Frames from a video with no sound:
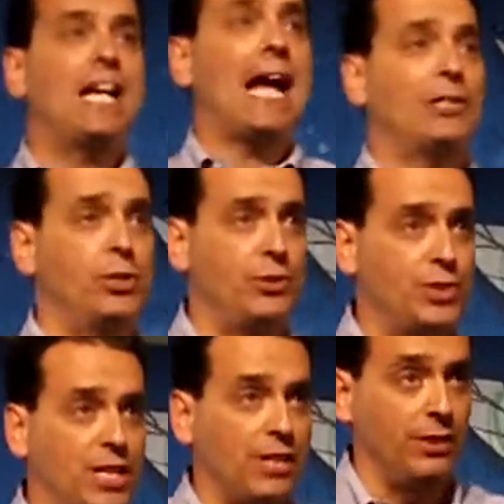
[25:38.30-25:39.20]
tactical
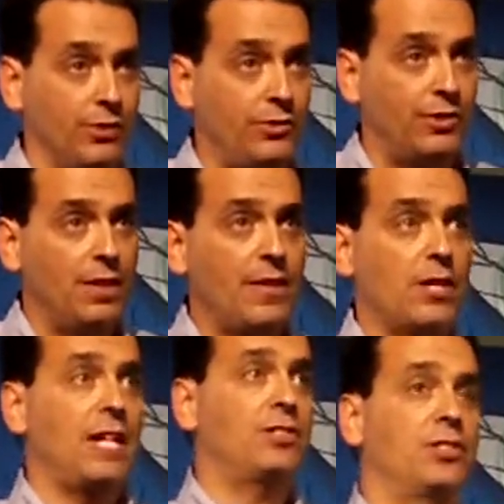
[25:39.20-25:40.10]
skills that are
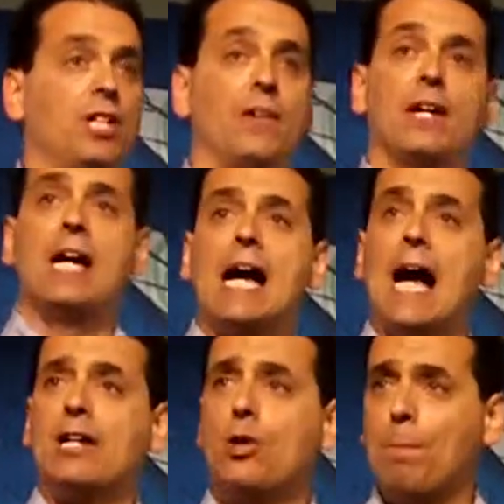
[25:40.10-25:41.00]
necessary.
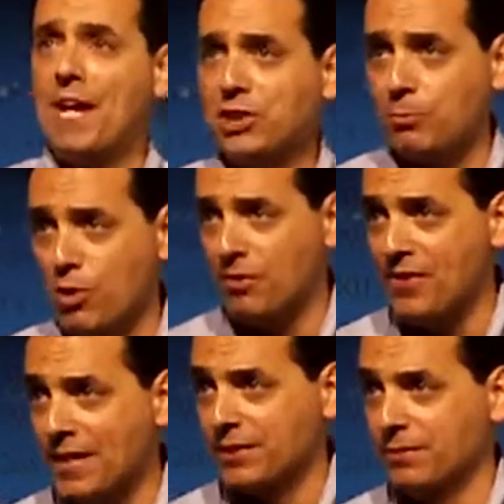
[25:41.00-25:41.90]
How do you pitch more
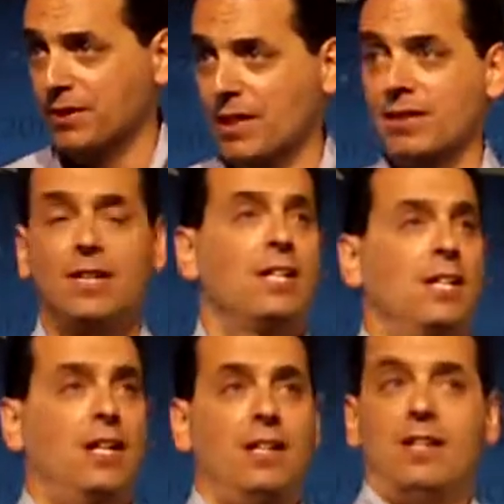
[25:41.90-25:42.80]
effectively?
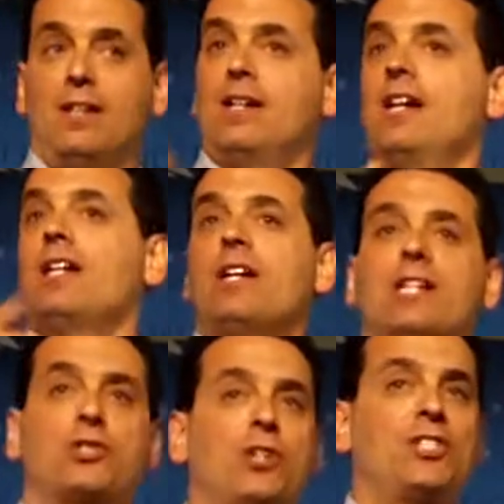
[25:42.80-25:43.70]

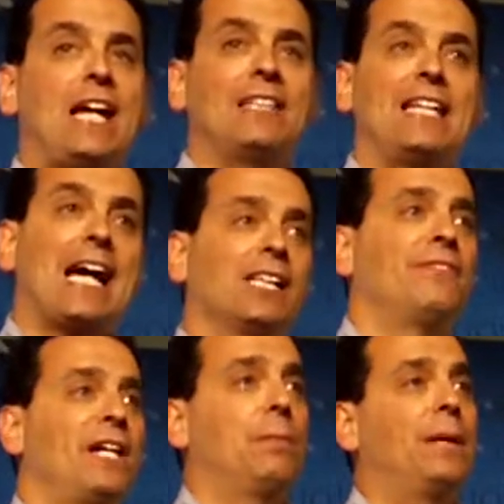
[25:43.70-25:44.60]
Turns out that the
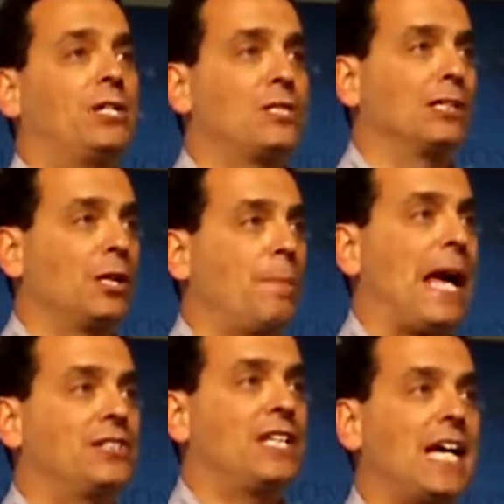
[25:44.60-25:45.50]
elevator pitch is a little
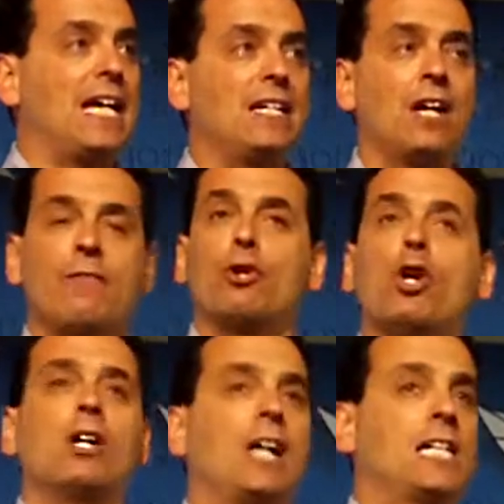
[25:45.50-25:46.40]
passé. There are
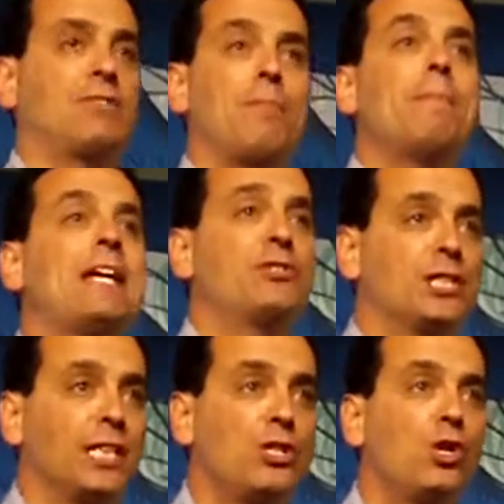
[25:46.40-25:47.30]
all kinds of
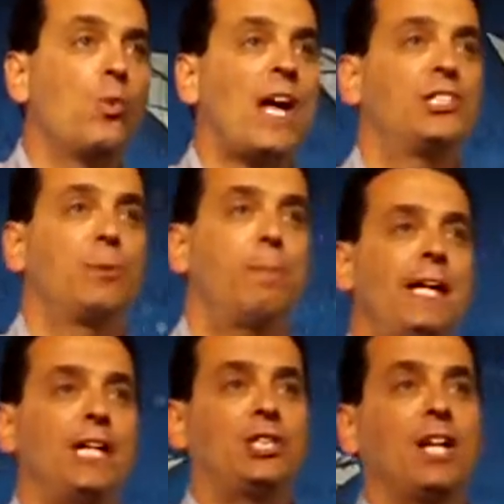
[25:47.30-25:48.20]
amazingly new ways to
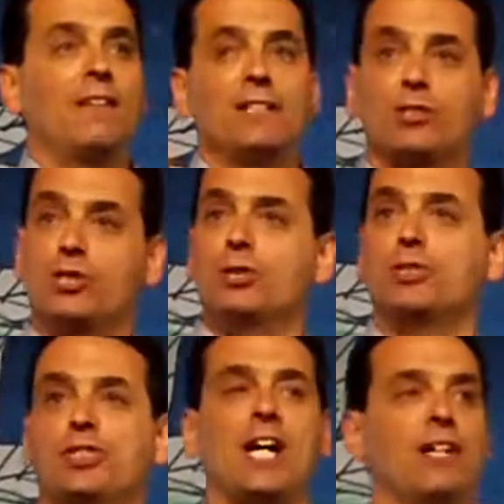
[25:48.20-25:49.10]
pitch that the social
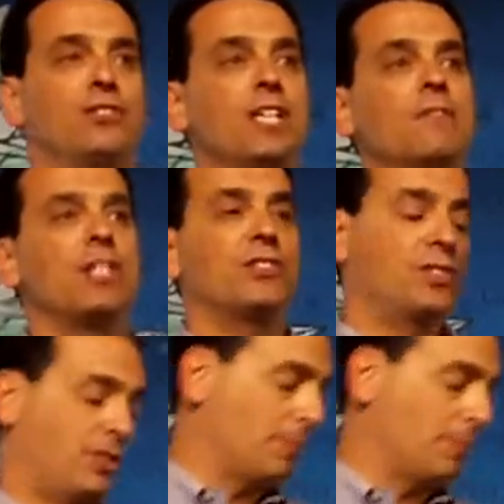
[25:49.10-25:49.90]
science gives us some